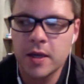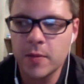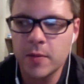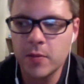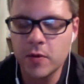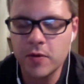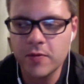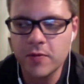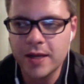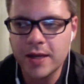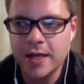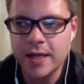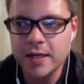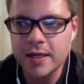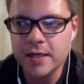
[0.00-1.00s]
of that
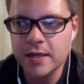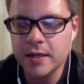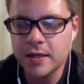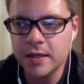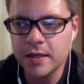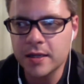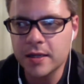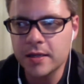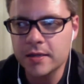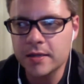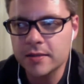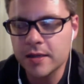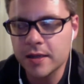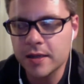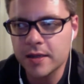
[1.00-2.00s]
kind of nutty
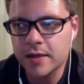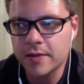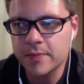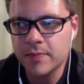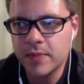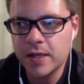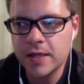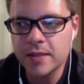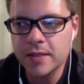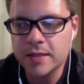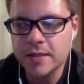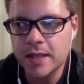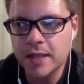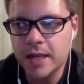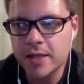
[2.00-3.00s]
peanuts
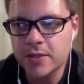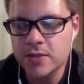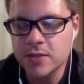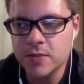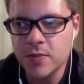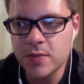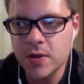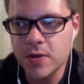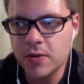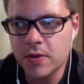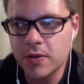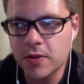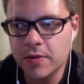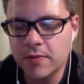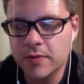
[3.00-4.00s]
and cashews both
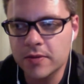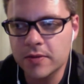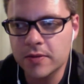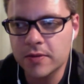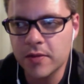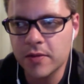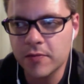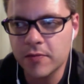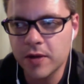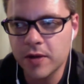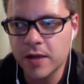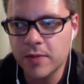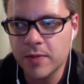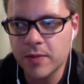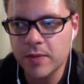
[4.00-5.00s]
on the front
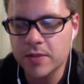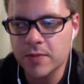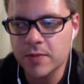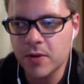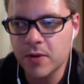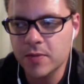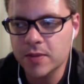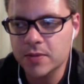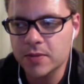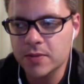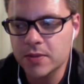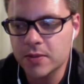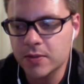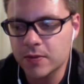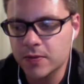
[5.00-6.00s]
end, maybe some almonds
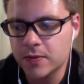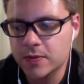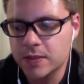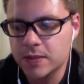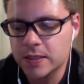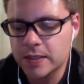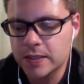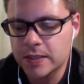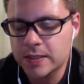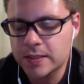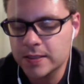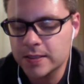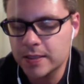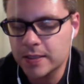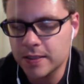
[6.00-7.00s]
too,
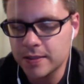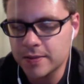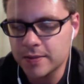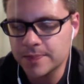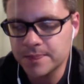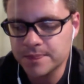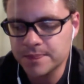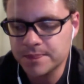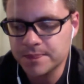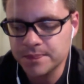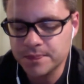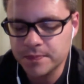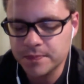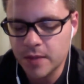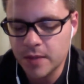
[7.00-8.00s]

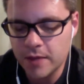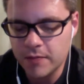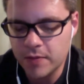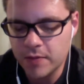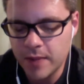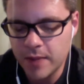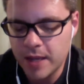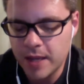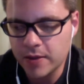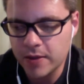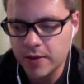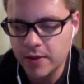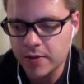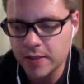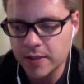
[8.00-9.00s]
of the palate
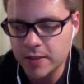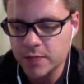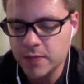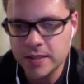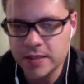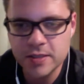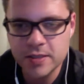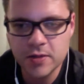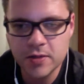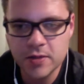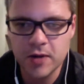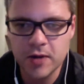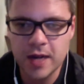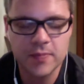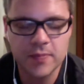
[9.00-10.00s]
on this, but it's still
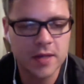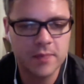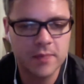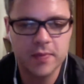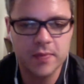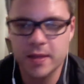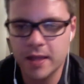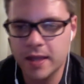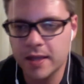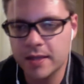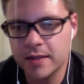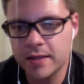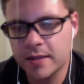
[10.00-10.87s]
wrapped up in that.